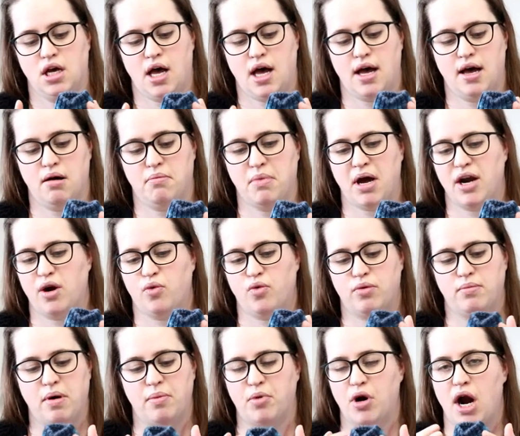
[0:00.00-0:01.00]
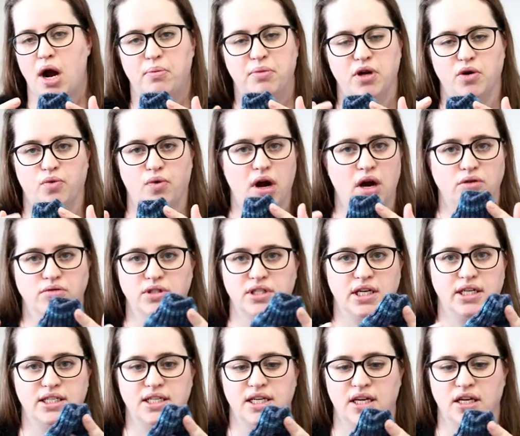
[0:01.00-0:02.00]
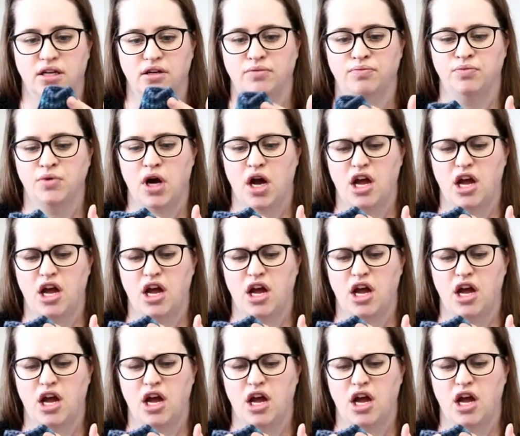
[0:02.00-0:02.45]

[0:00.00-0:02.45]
I don't remember how many rounds I did.